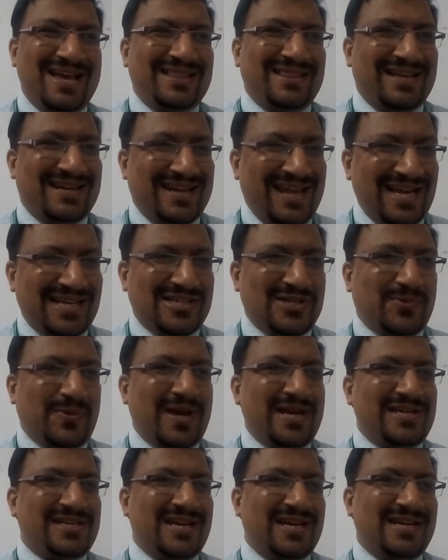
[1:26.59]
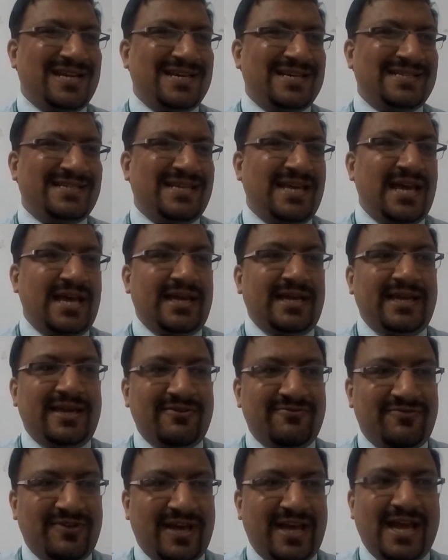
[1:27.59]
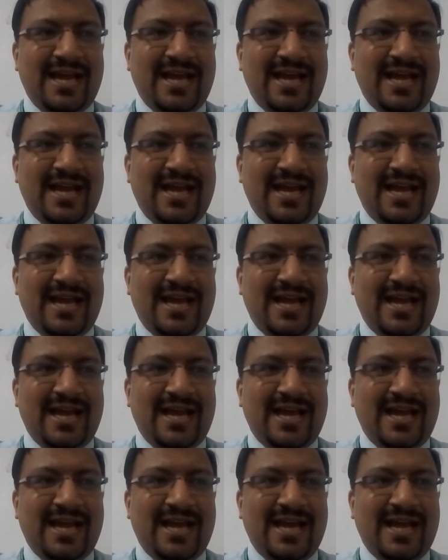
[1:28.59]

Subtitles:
The next question is, give